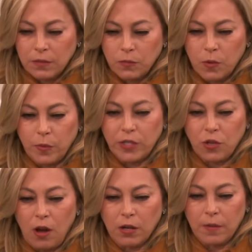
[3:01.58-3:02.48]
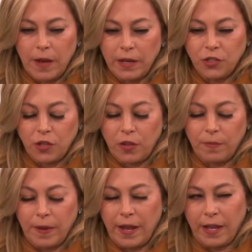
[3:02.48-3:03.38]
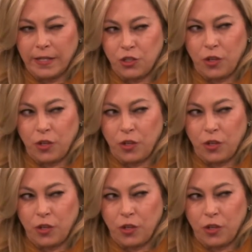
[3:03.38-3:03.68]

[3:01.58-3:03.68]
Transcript: when we talk about each other behind each